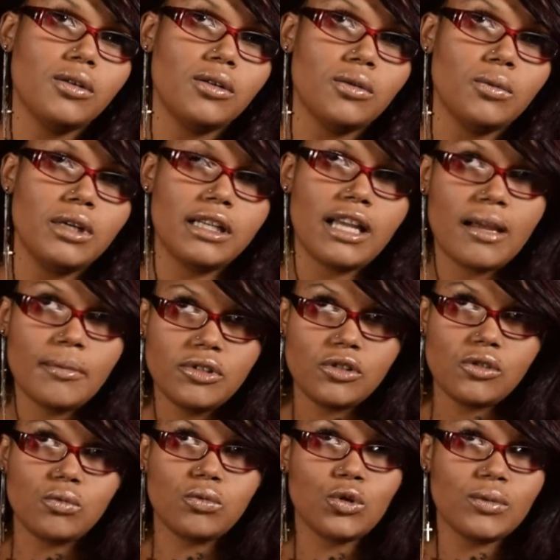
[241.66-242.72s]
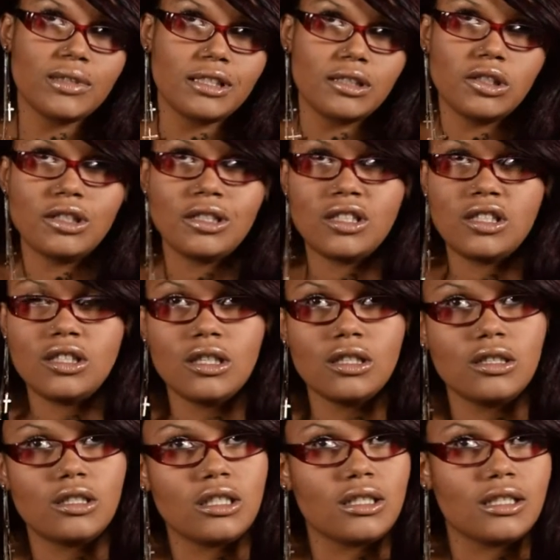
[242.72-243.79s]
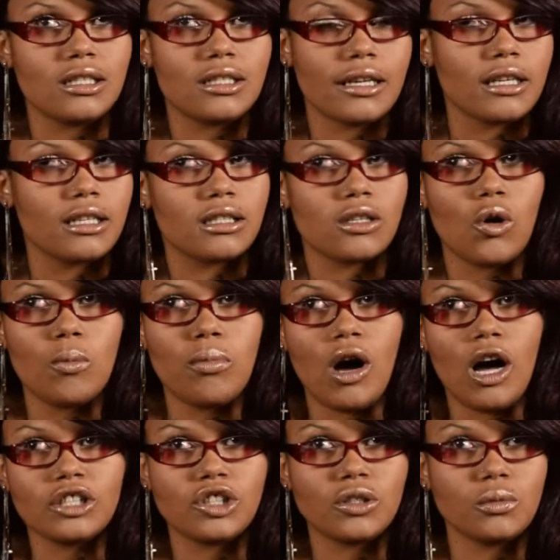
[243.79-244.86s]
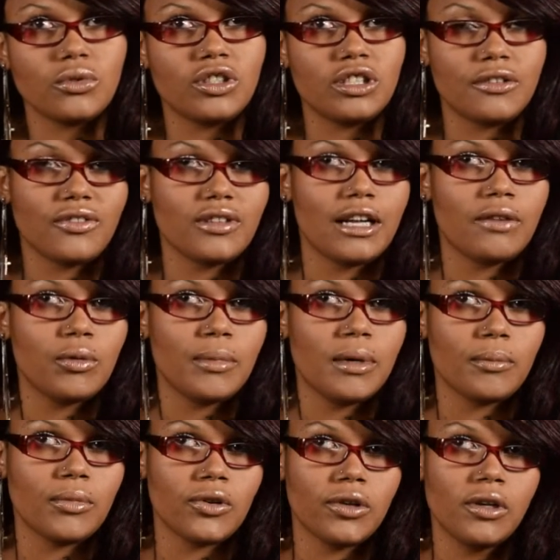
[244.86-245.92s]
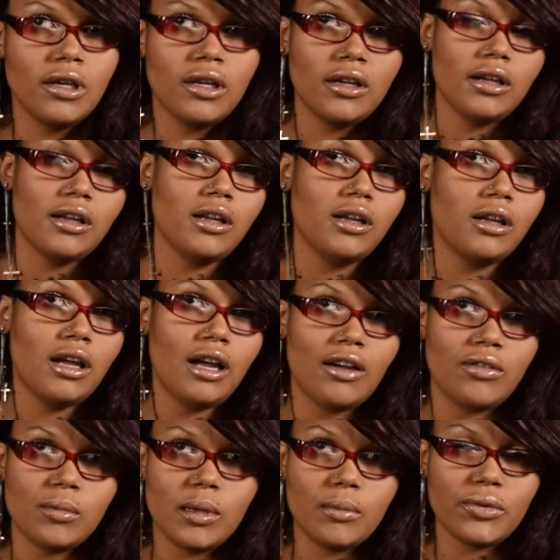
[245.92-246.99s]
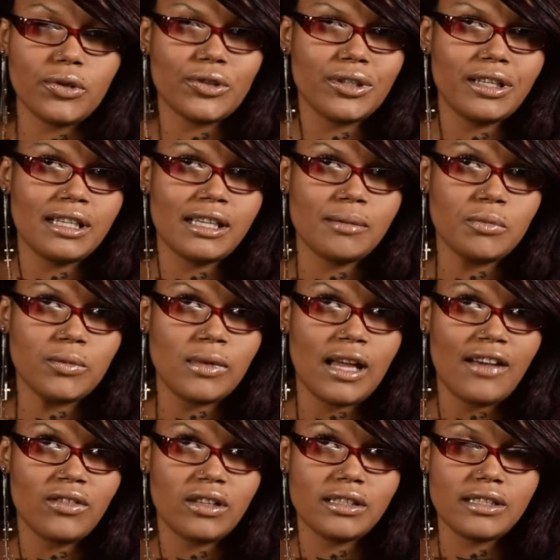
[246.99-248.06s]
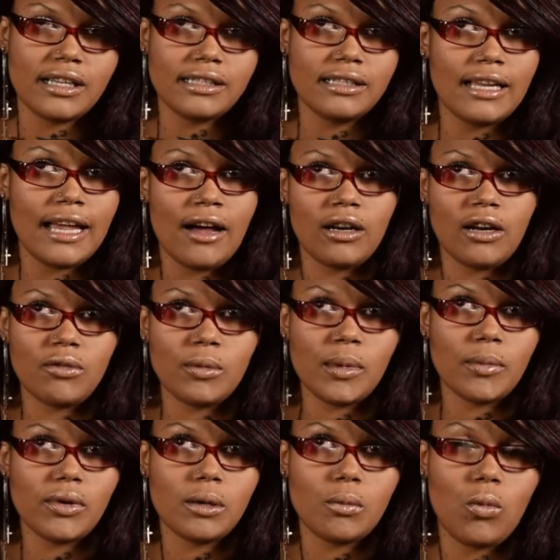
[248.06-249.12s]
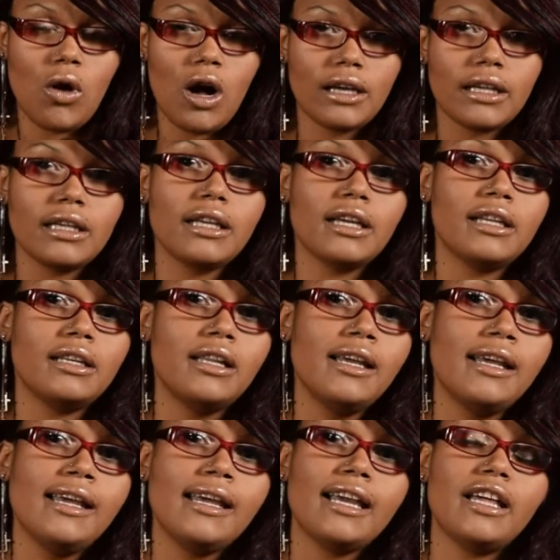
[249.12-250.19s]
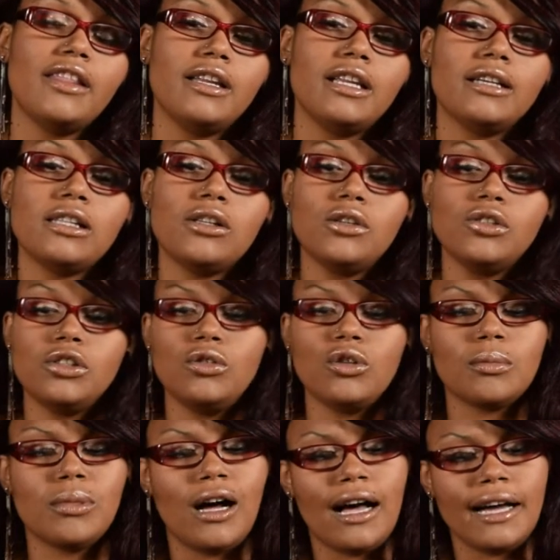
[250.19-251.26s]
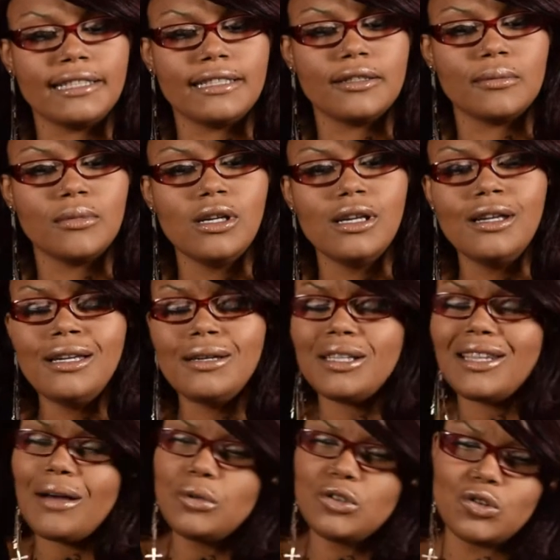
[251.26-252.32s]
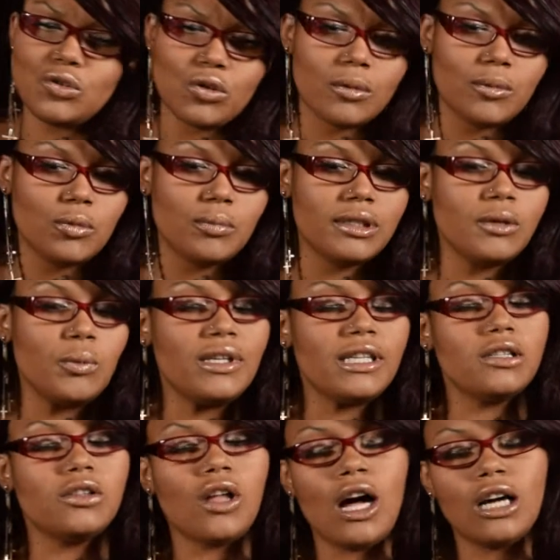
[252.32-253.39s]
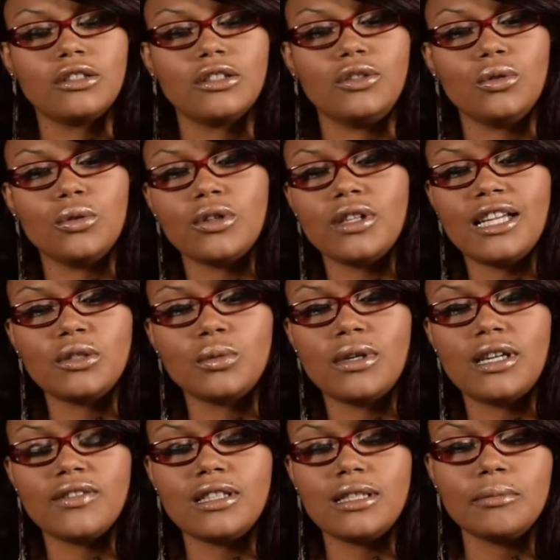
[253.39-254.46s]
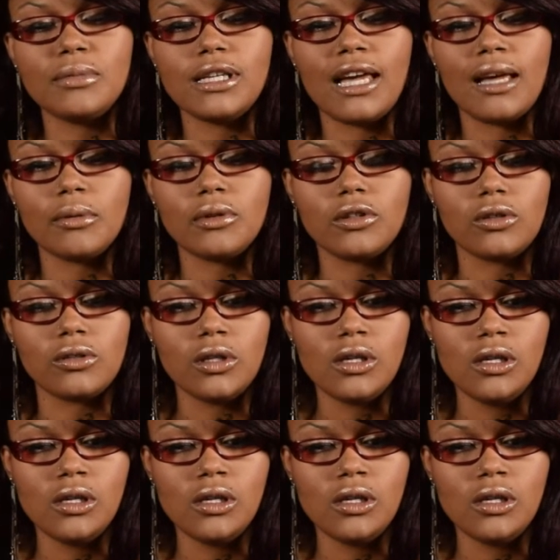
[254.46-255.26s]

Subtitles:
it's like his whole posture was different. I remember him having his head down. I remember him walking in, and then he closed the door behind him. And that was normal, but when he locked the door, that's when everything became a little